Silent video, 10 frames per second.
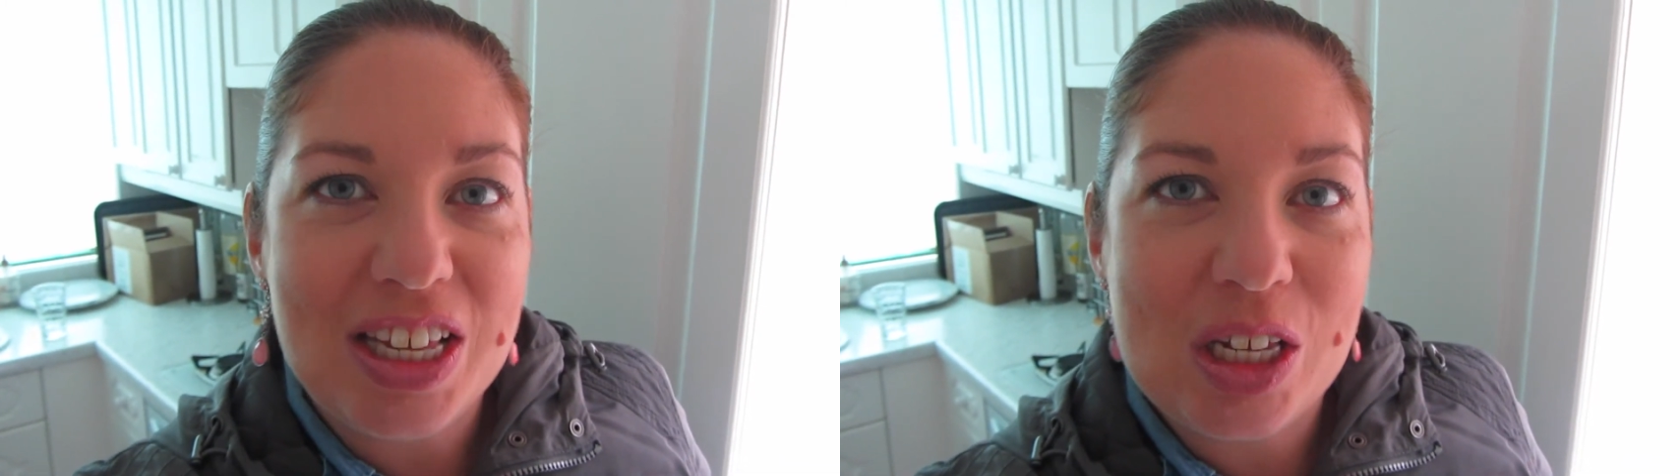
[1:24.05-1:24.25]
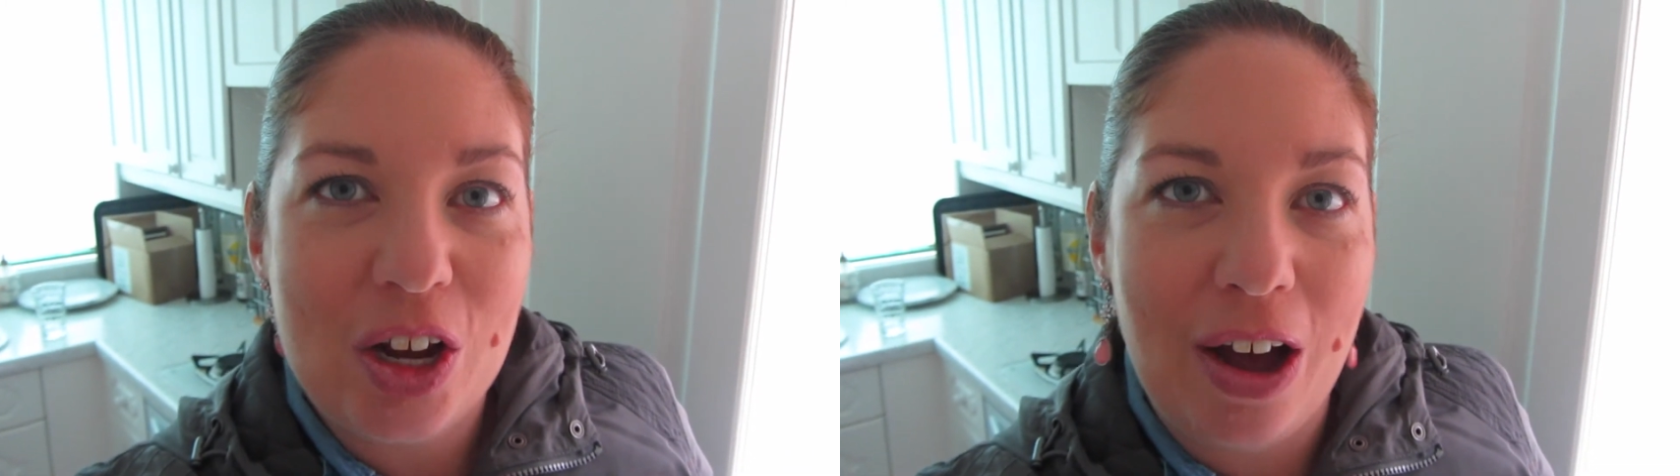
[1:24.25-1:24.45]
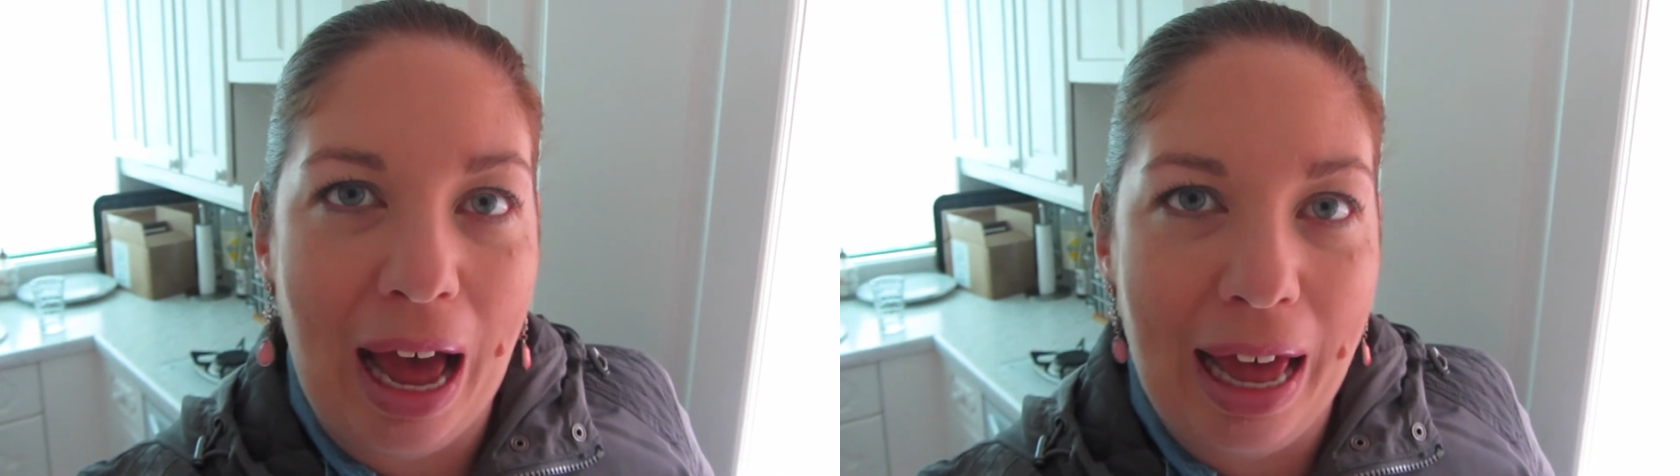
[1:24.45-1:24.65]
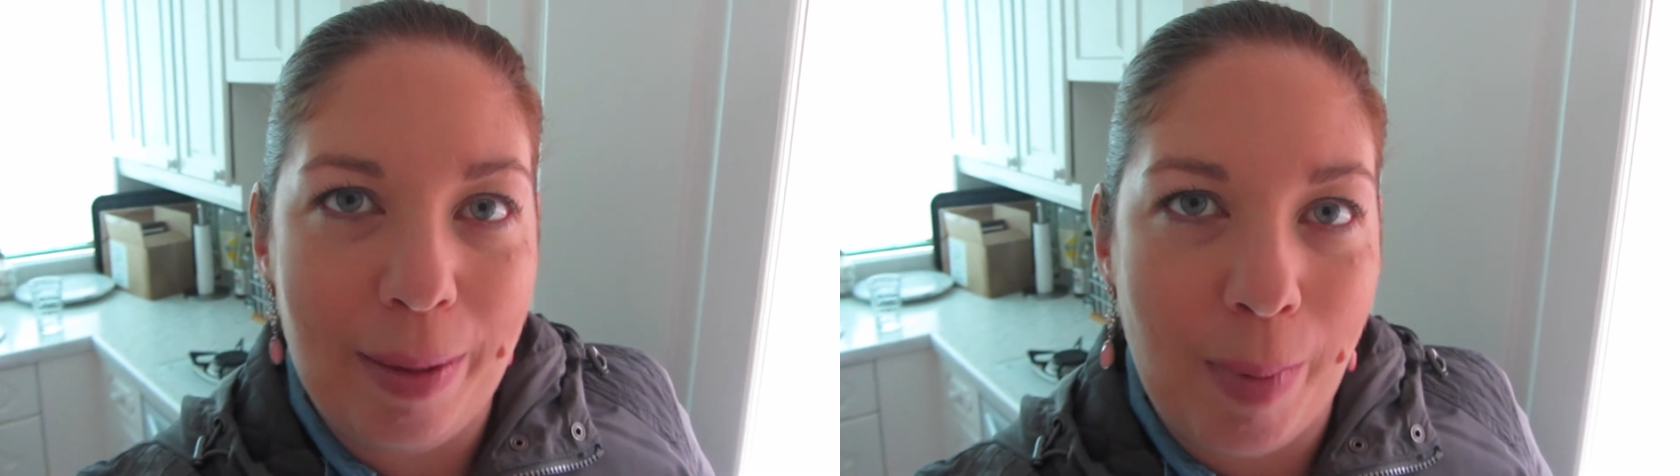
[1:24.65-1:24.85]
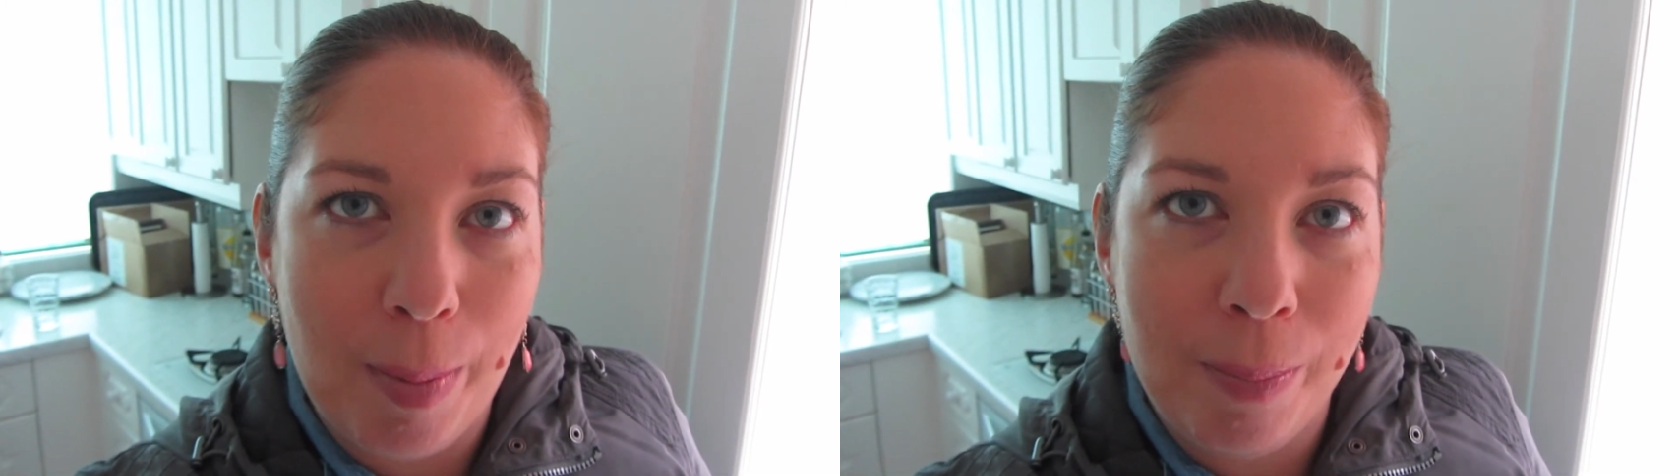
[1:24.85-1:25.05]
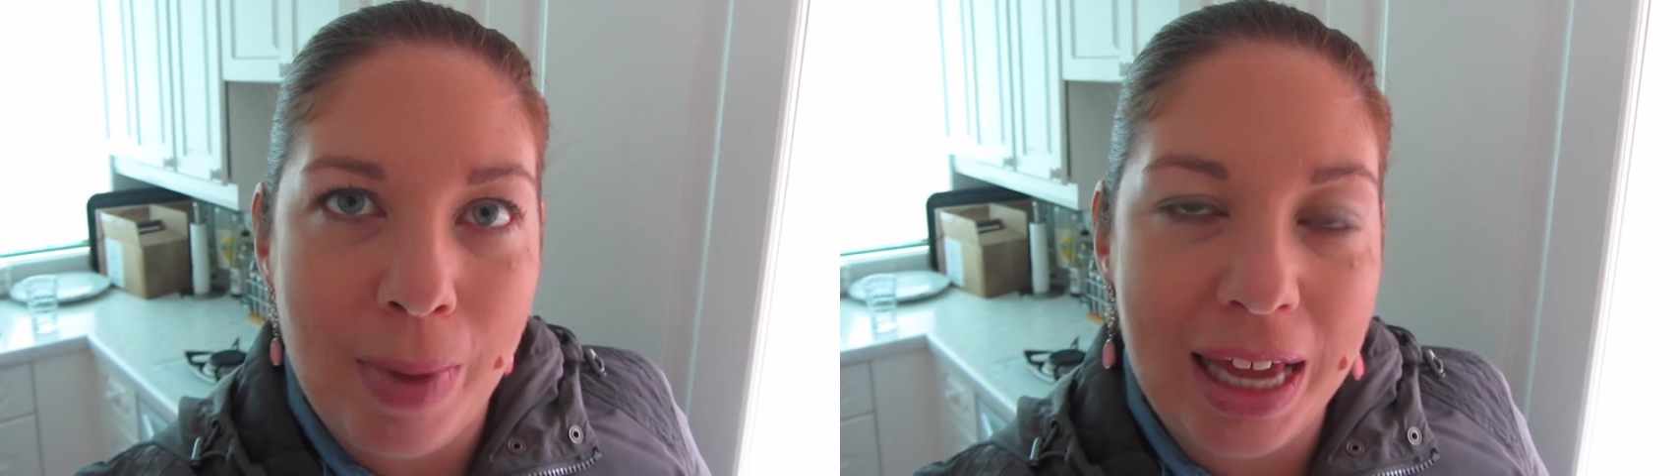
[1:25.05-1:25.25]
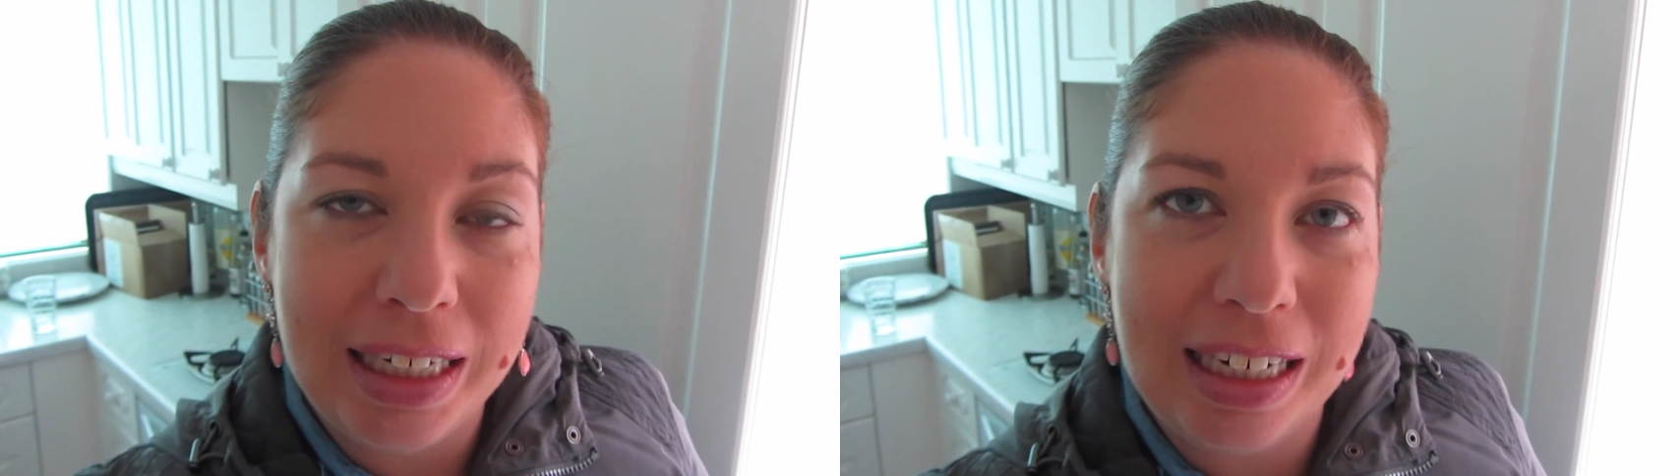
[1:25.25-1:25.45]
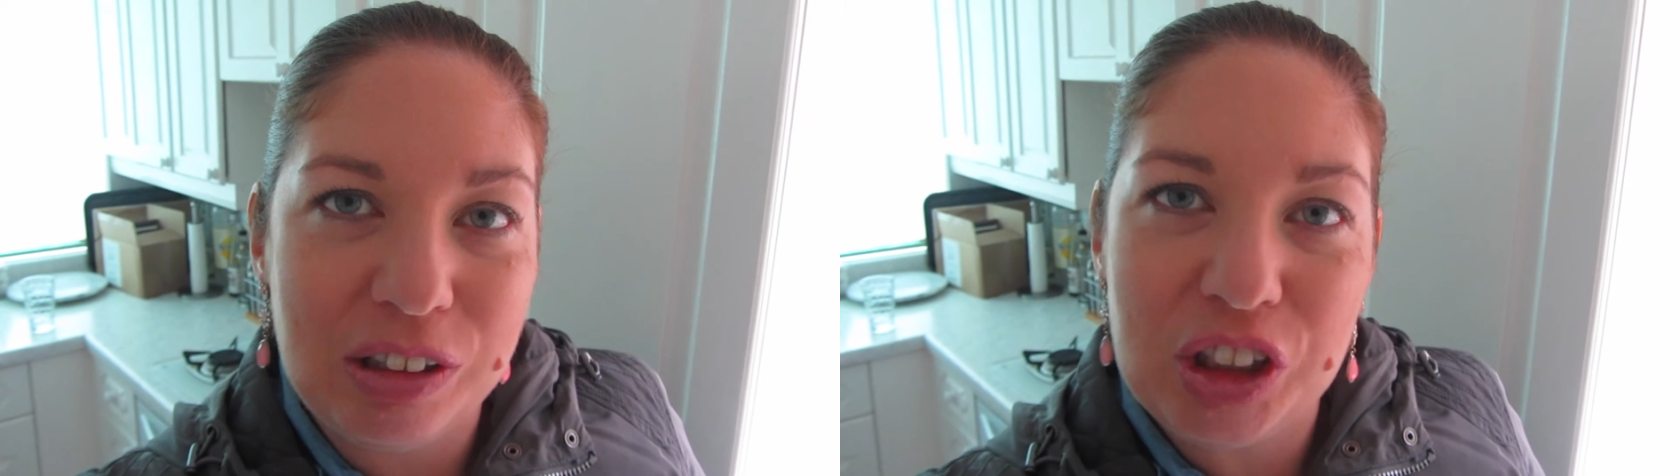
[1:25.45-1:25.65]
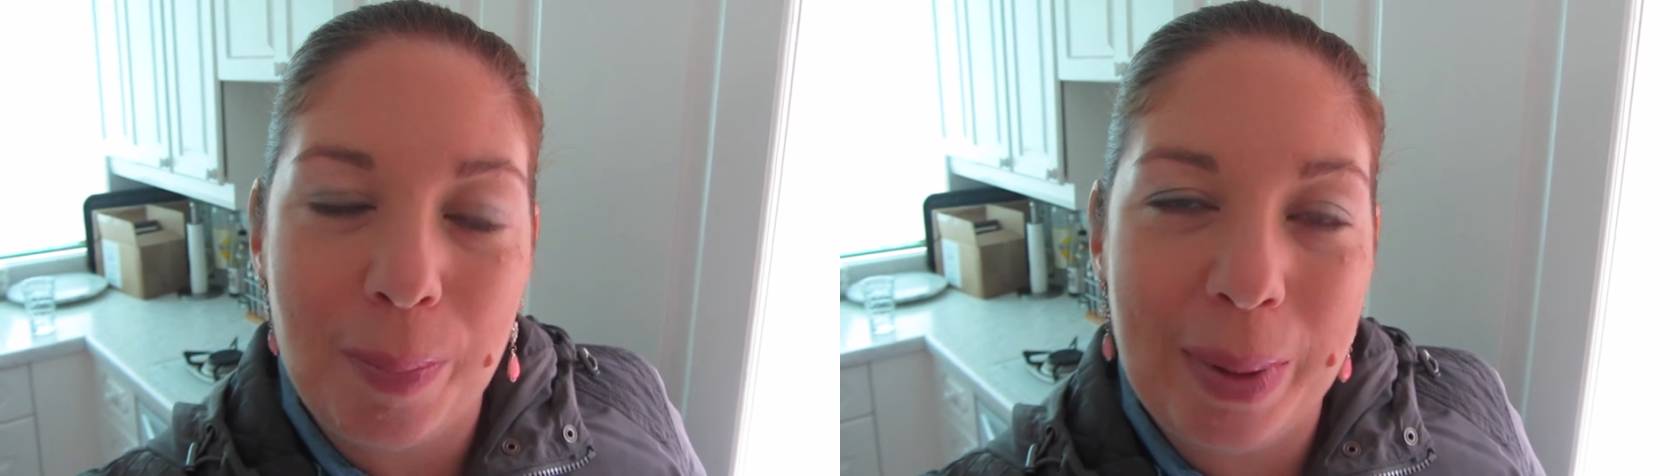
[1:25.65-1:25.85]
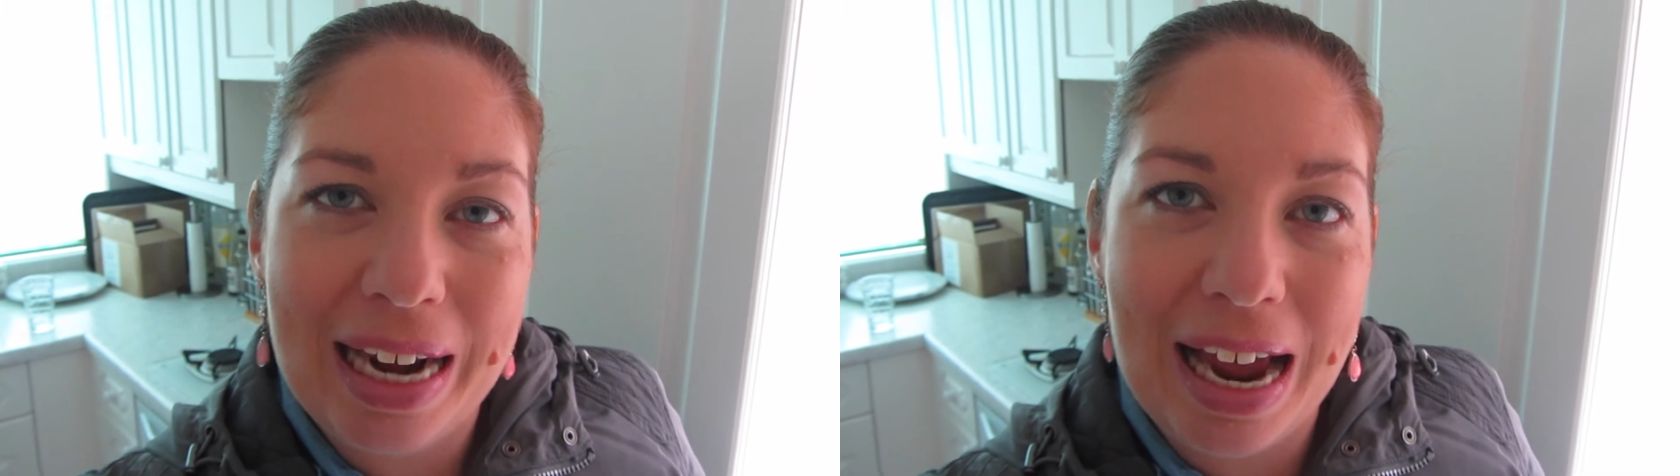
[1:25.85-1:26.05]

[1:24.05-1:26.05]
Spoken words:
So I'm heading out shopping